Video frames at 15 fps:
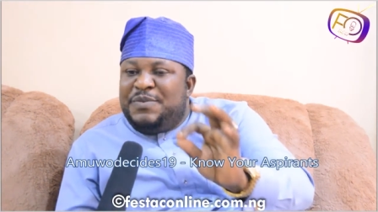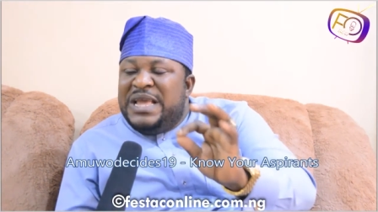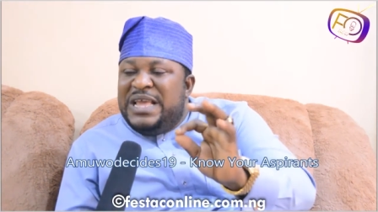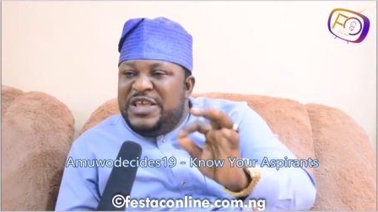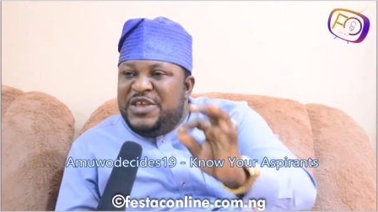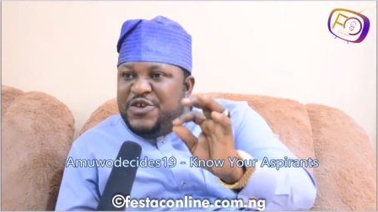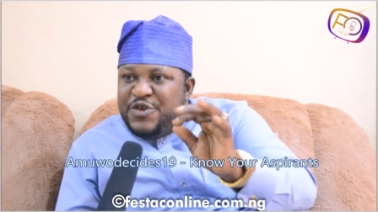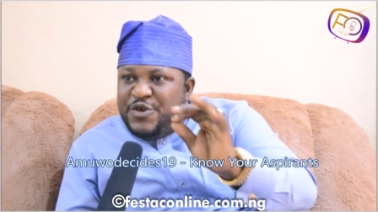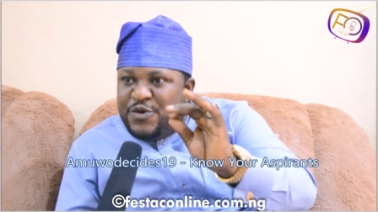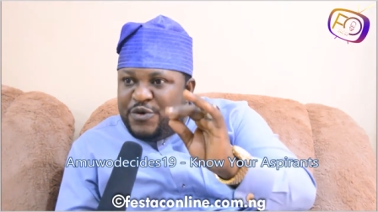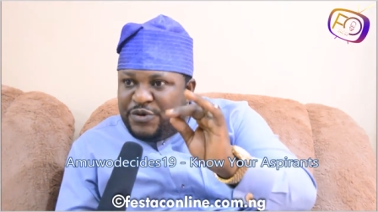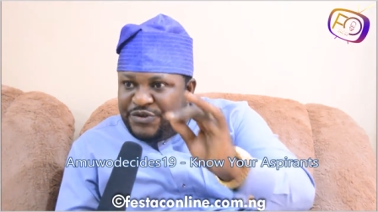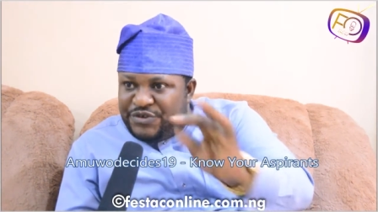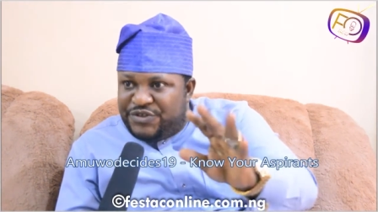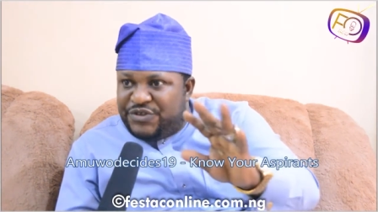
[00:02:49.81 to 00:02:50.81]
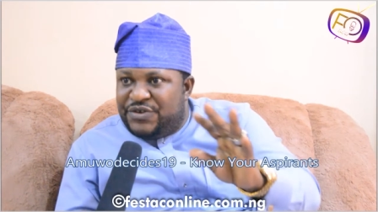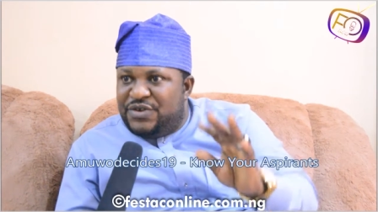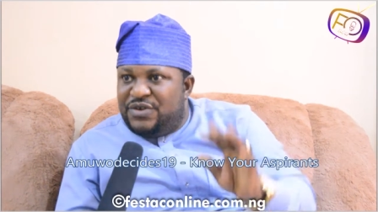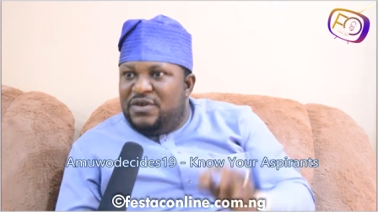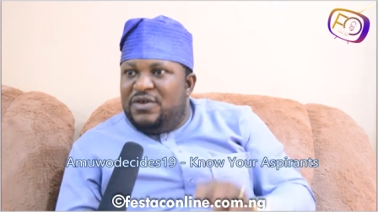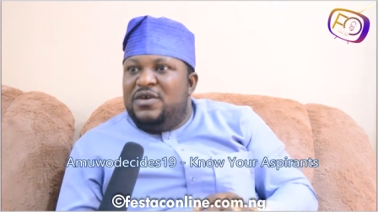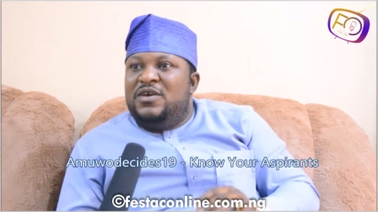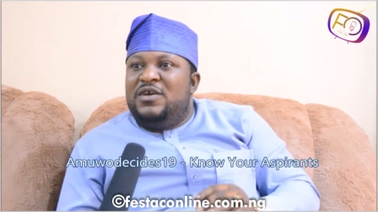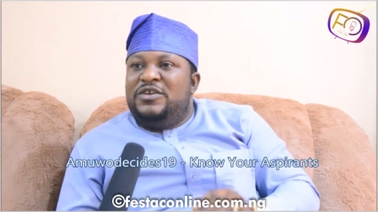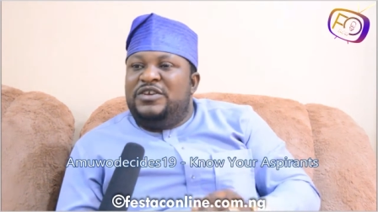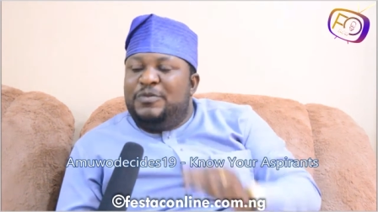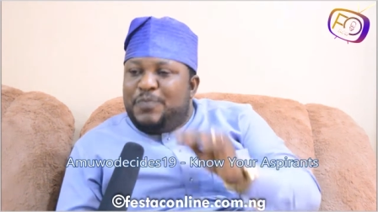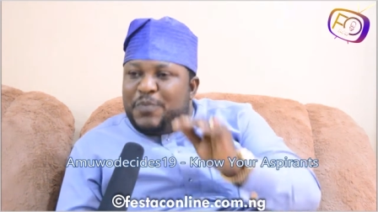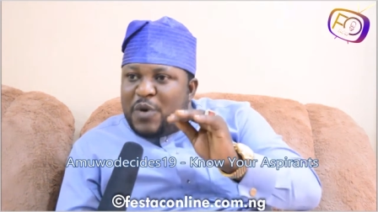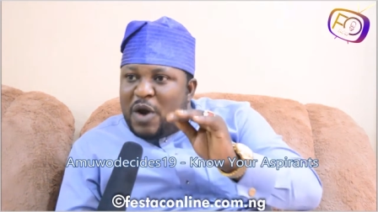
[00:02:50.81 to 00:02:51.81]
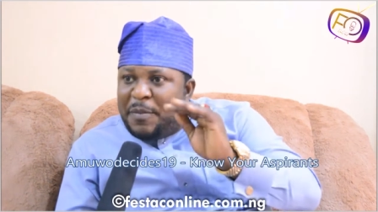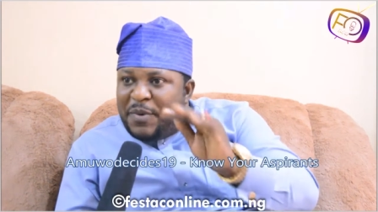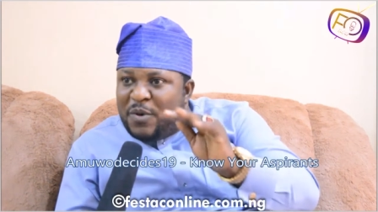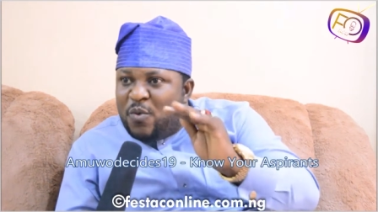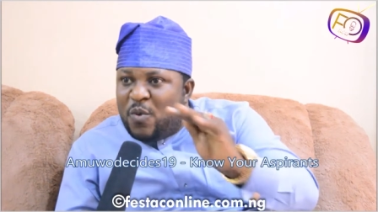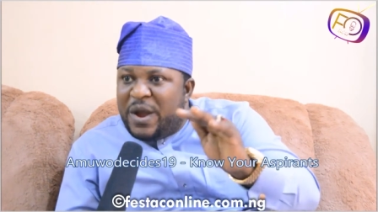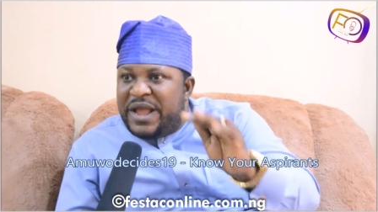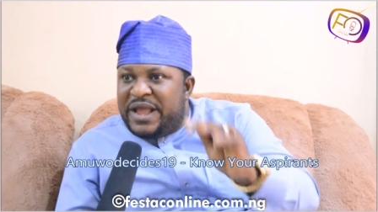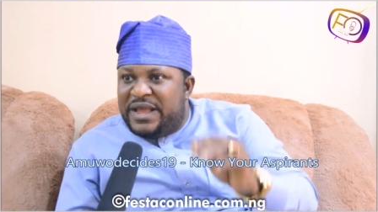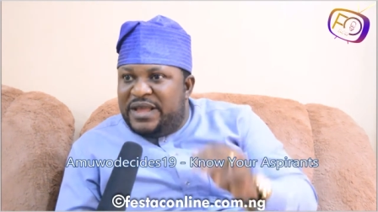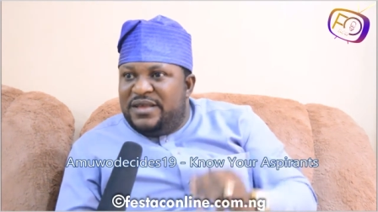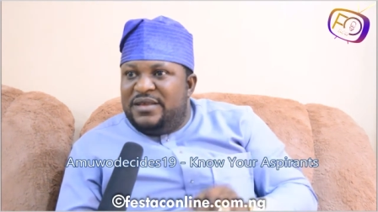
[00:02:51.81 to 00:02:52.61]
being used the proper way,